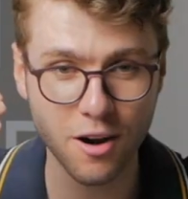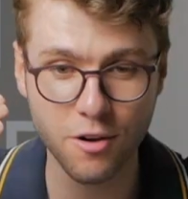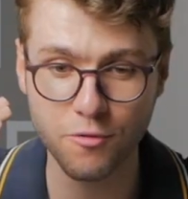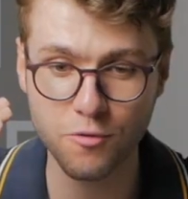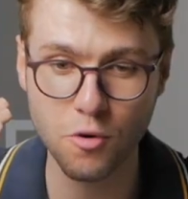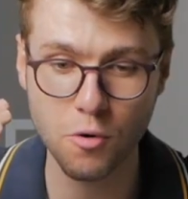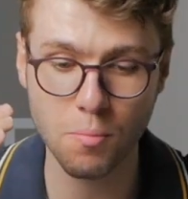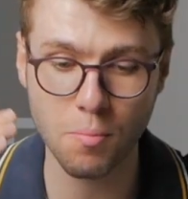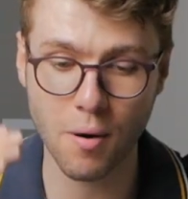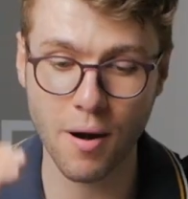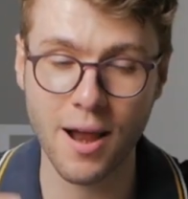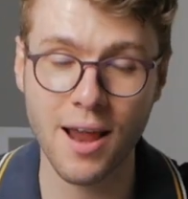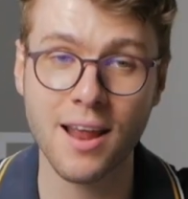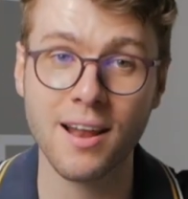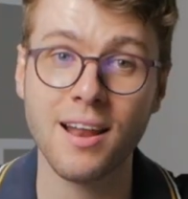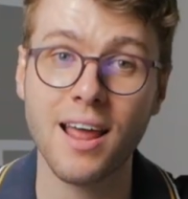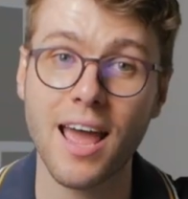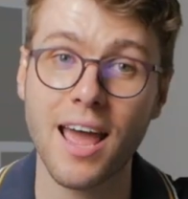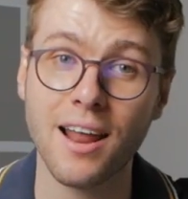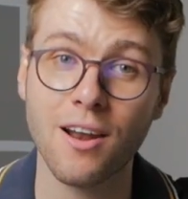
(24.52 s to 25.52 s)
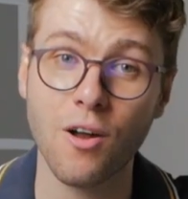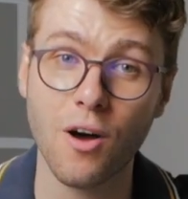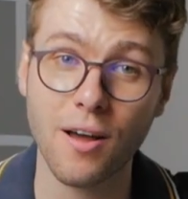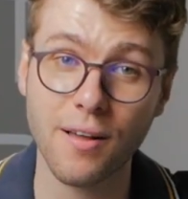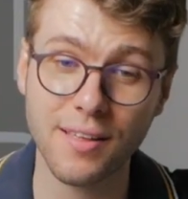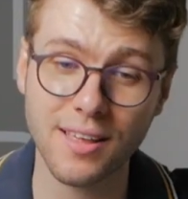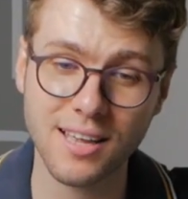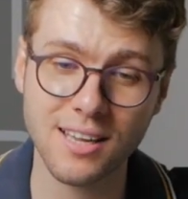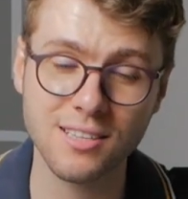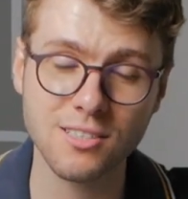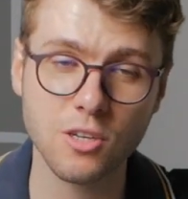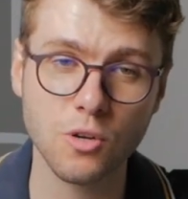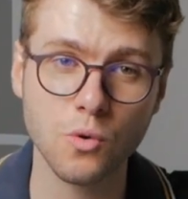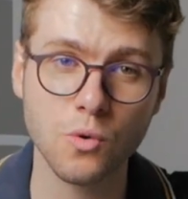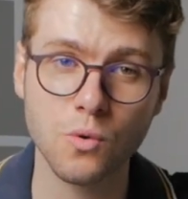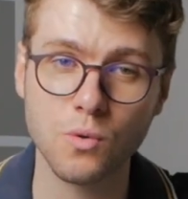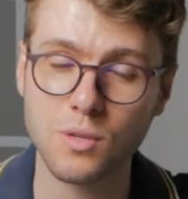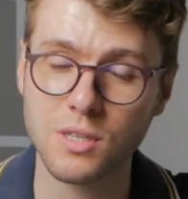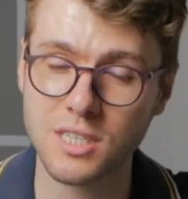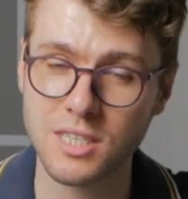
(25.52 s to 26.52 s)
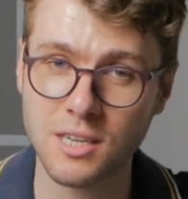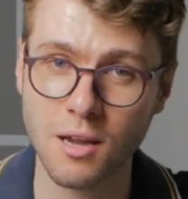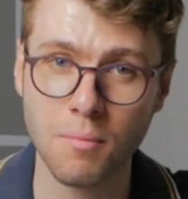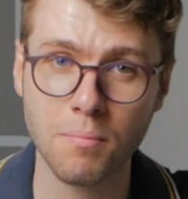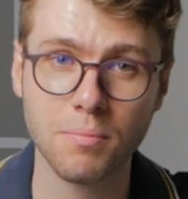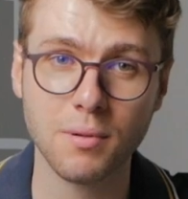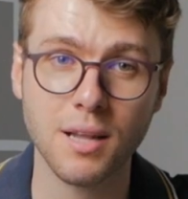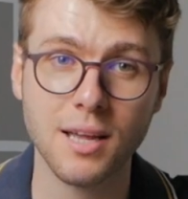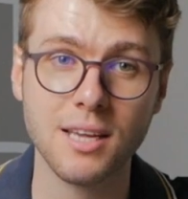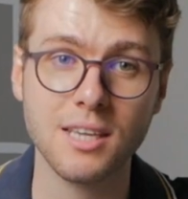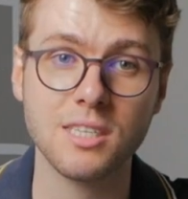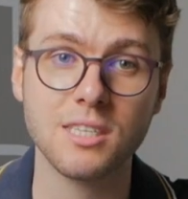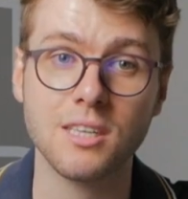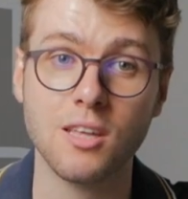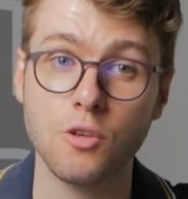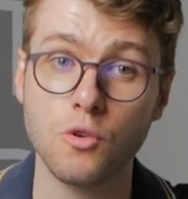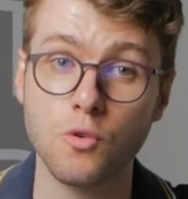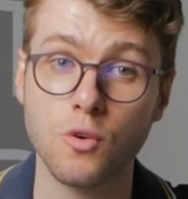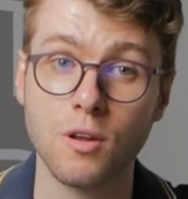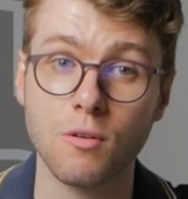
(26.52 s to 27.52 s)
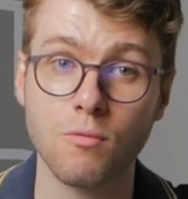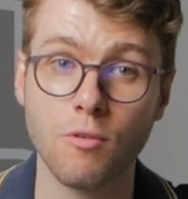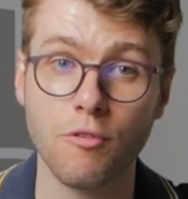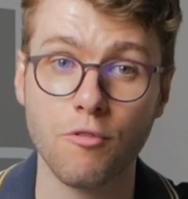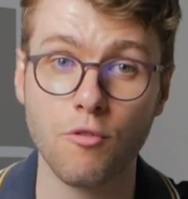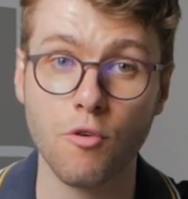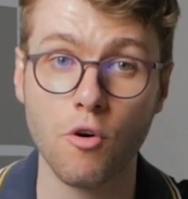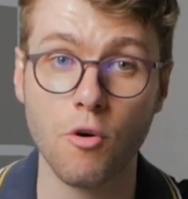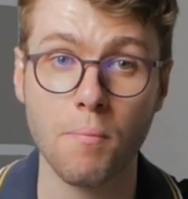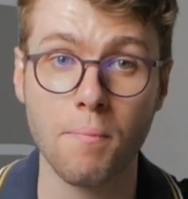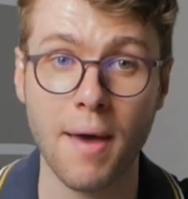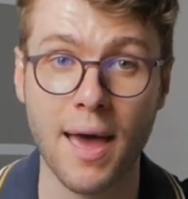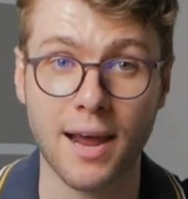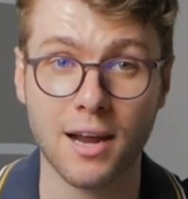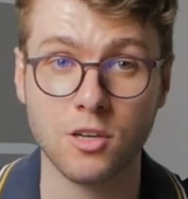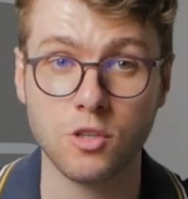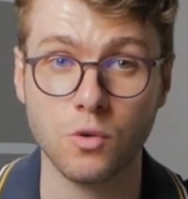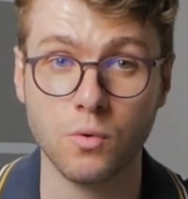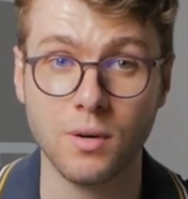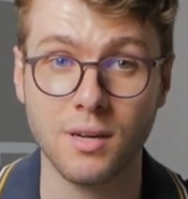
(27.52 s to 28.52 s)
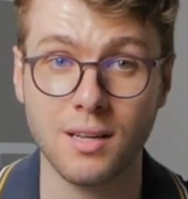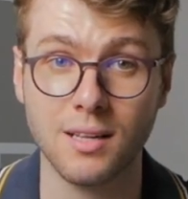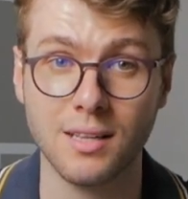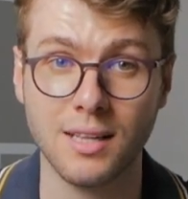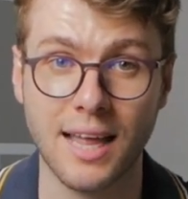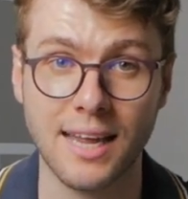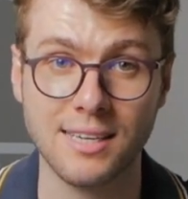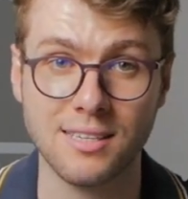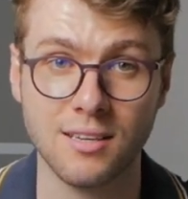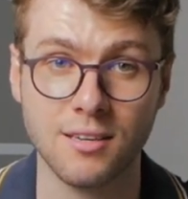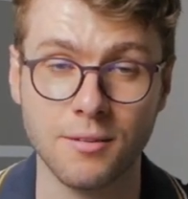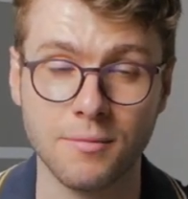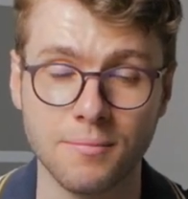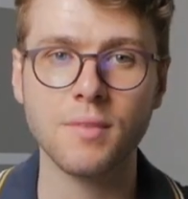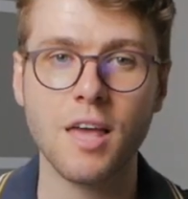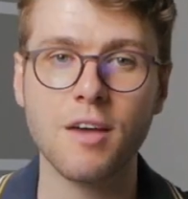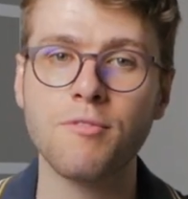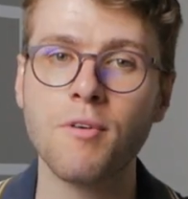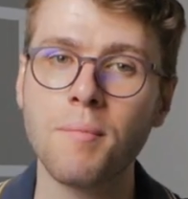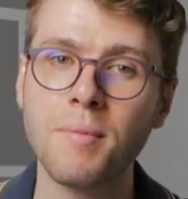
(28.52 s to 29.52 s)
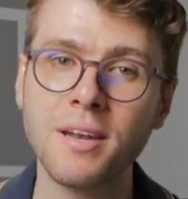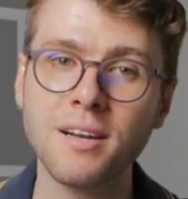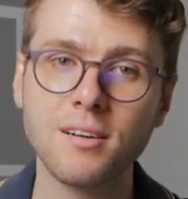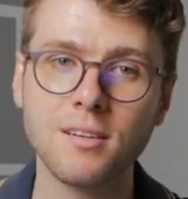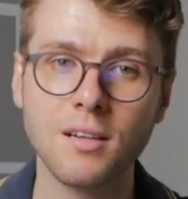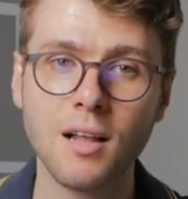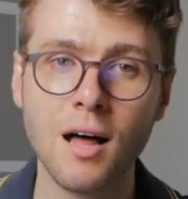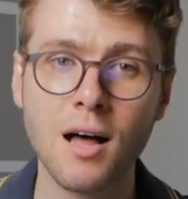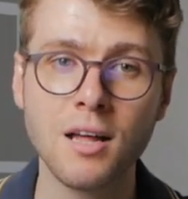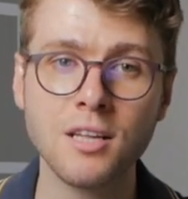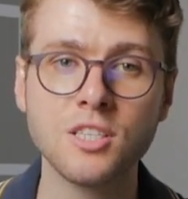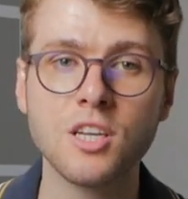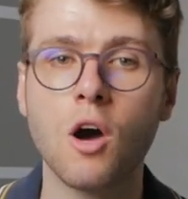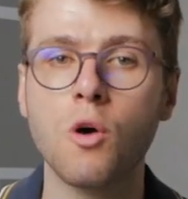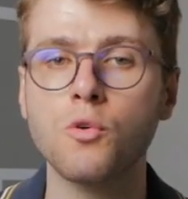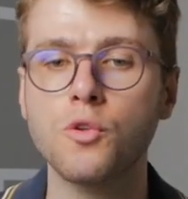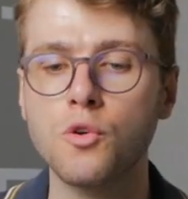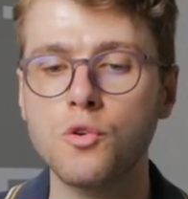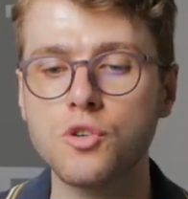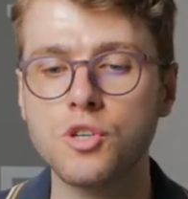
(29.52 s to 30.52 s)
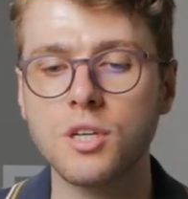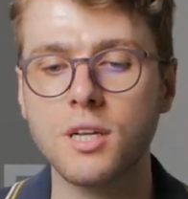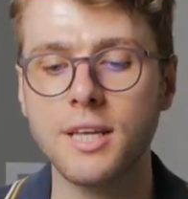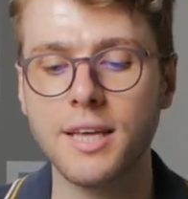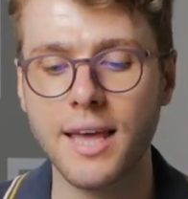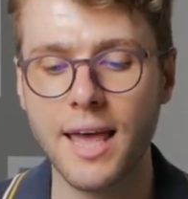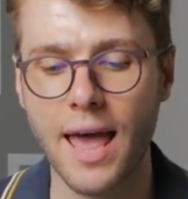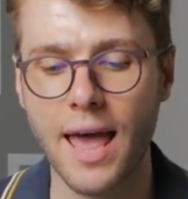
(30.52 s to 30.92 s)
of your brain and into some place that you can refer back to it later. If I'm in class, I'll usually